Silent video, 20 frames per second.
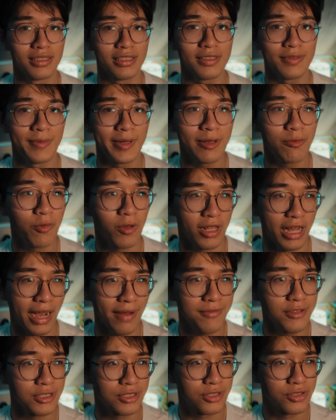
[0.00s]
this mean we'll
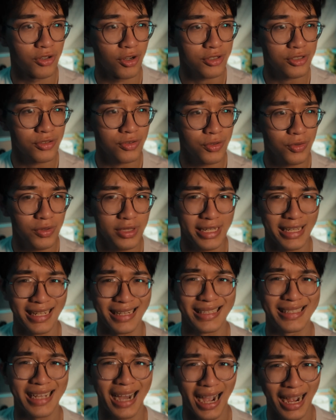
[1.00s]
have to search through the
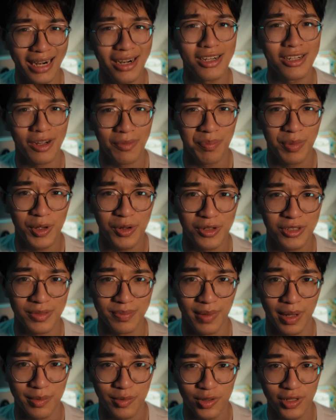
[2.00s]
entire computer's
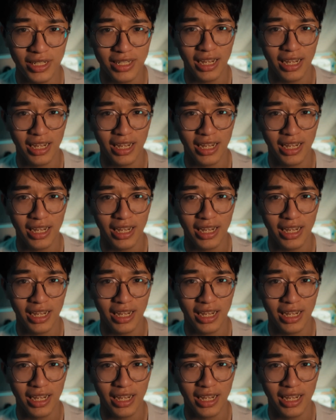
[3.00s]
memory